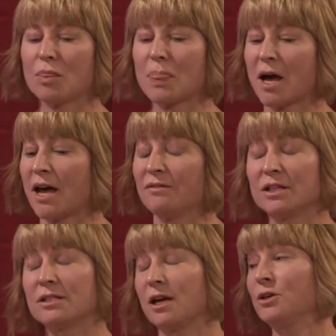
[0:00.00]
I have to
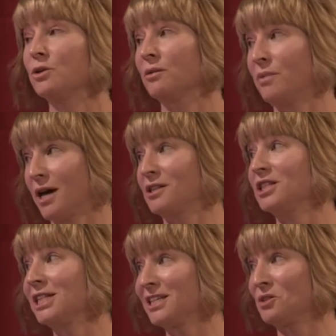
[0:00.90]
tell you, compassion
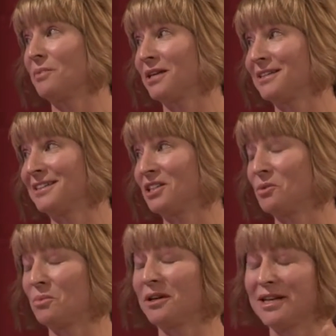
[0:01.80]
is medicine. And
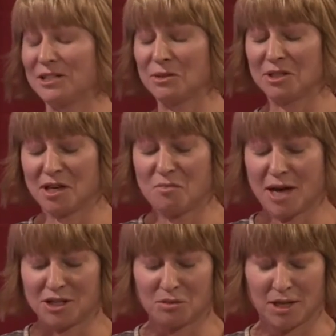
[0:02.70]
what I do is I
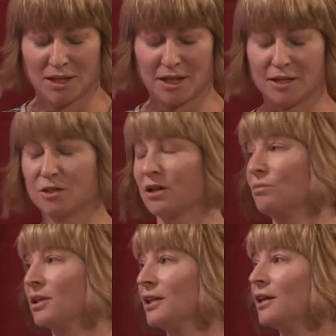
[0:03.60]
imagine my legs are
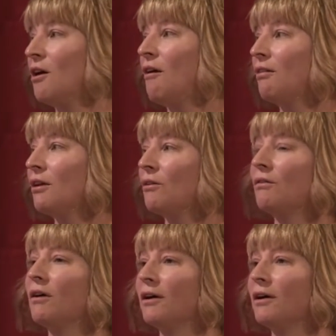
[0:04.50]
completely hollow.